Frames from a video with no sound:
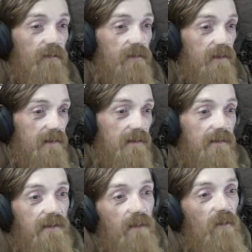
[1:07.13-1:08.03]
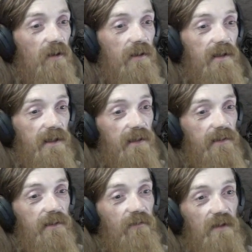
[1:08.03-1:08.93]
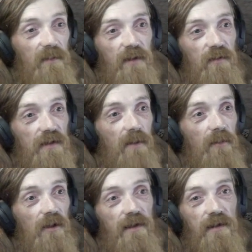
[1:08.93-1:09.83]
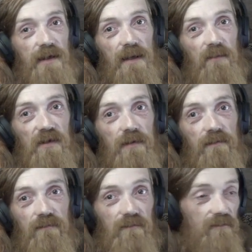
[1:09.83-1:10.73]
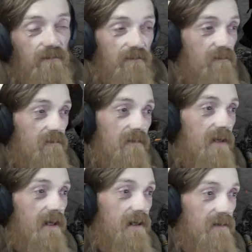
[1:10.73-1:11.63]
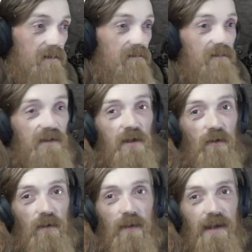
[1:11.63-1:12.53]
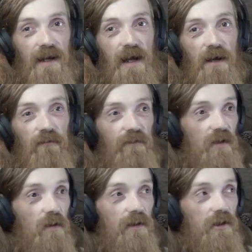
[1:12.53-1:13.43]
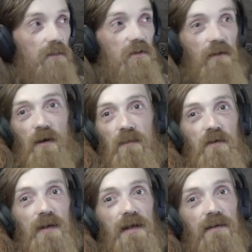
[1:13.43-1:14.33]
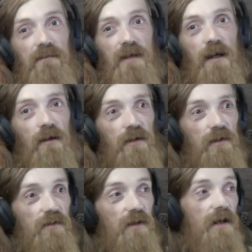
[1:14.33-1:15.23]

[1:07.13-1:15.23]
This is the same one that you've seen me use a couple other times, and it's the only one that I have, so it jumps around between characters.